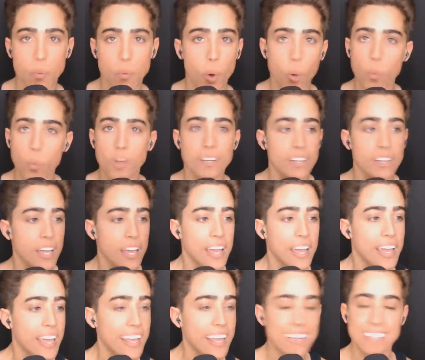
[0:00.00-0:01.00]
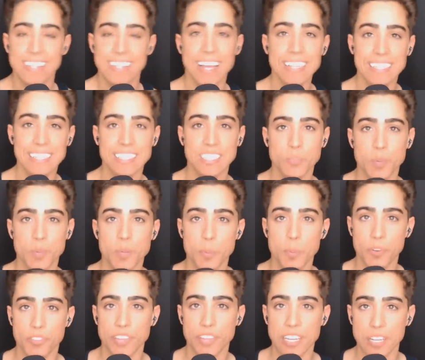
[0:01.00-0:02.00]
What would indigenous
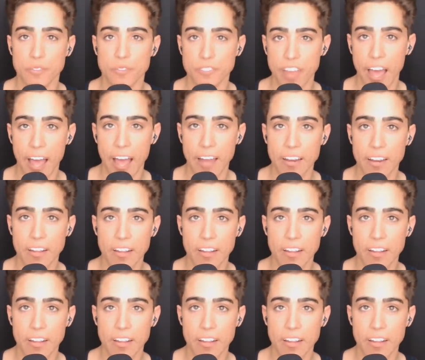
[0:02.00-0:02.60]
people think of that?